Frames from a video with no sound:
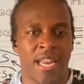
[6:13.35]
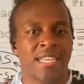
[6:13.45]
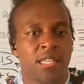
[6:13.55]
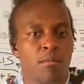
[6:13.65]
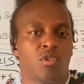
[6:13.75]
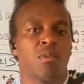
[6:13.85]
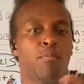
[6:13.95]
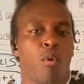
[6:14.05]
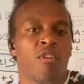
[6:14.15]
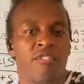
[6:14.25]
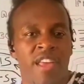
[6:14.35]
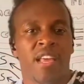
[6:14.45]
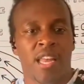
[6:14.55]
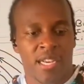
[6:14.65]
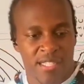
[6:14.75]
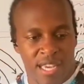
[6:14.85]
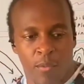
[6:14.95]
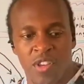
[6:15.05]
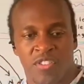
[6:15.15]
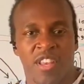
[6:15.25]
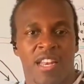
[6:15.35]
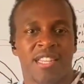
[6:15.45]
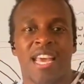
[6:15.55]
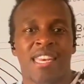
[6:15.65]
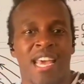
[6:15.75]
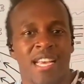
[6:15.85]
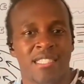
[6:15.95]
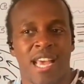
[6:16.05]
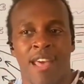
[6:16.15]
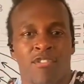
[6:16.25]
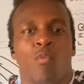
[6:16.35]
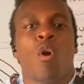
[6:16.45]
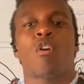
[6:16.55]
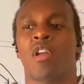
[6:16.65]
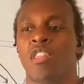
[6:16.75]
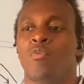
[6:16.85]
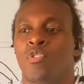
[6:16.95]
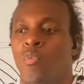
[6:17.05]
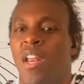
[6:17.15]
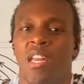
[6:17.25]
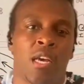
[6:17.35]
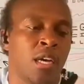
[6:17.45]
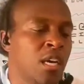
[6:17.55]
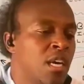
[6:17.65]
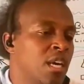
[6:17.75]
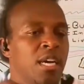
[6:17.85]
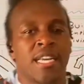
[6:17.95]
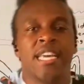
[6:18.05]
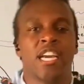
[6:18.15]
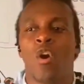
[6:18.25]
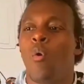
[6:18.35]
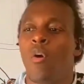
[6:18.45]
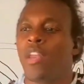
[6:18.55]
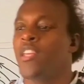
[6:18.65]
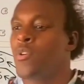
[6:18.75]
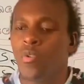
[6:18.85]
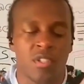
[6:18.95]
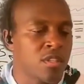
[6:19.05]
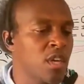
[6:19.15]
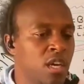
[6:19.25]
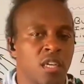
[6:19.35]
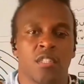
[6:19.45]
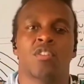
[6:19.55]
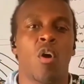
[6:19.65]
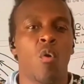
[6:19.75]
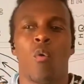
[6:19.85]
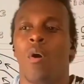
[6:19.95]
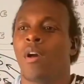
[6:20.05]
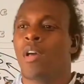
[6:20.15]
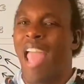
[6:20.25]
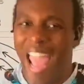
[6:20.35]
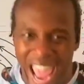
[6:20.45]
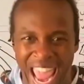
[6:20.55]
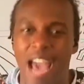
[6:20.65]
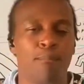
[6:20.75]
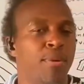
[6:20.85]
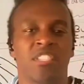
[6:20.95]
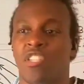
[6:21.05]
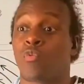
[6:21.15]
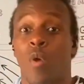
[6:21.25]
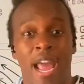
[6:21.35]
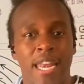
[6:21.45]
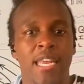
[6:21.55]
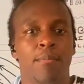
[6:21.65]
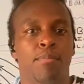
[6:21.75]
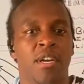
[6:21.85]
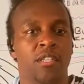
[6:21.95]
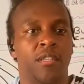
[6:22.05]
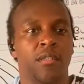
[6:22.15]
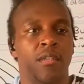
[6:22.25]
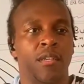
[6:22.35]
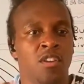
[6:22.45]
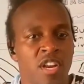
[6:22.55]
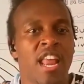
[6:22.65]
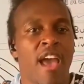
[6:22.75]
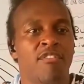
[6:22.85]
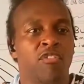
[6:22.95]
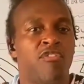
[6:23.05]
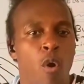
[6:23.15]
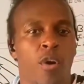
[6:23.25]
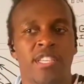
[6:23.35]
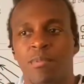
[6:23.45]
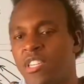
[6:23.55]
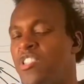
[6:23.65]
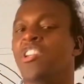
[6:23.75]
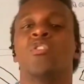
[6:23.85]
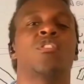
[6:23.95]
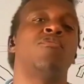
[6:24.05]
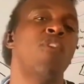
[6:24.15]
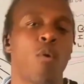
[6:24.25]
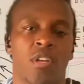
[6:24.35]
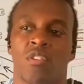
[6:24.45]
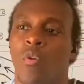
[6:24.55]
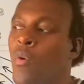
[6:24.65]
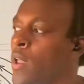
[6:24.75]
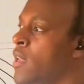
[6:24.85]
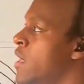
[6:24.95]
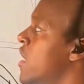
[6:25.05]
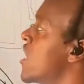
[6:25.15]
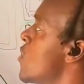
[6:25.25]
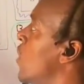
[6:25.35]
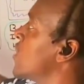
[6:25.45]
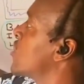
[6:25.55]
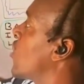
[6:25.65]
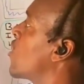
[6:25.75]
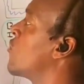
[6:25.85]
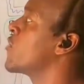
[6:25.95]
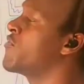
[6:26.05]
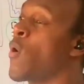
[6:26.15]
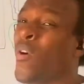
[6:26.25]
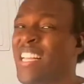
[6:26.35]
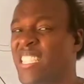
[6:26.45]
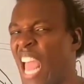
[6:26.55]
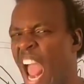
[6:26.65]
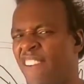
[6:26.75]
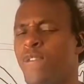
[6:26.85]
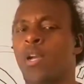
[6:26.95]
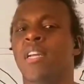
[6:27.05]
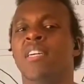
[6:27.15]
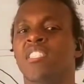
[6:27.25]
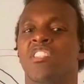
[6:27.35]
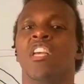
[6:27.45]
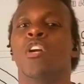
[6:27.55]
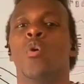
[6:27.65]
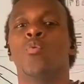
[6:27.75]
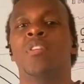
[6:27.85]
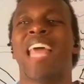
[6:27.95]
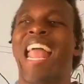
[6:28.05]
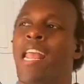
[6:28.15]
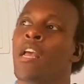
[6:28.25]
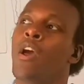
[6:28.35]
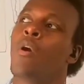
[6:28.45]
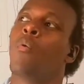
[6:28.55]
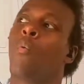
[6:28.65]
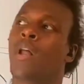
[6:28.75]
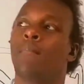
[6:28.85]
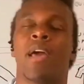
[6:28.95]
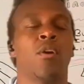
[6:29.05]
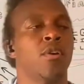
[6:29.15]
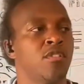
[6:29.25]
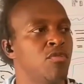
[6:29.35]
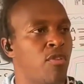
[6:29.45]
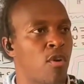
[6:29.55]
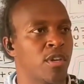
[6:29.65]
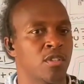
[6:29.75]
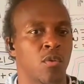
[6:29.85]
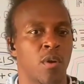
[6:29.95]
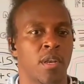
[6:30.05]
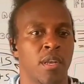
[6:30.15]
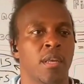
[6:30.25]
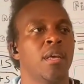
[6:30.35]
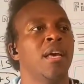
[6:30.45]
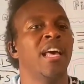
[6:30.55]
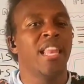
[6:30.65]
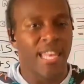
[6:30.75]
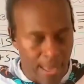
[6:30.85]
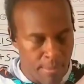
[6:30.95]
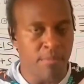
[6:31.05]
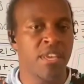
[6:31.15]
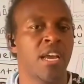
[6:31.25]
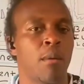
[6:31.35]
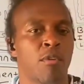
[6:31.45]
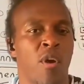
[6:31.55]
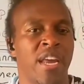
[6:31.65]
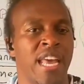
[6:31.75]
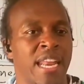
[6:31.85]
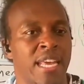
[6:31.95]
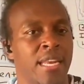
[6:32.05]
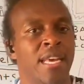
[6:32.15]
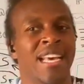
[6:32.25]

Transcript: That's the most important thing. Like I said, when you sat at that desk after work and you was ready to get going and you was so amped and just ready, but you didn't have the focus because you didn't know what to focus on. You want to start off with focus every single day. What am I going to focus on? Let me become great at it.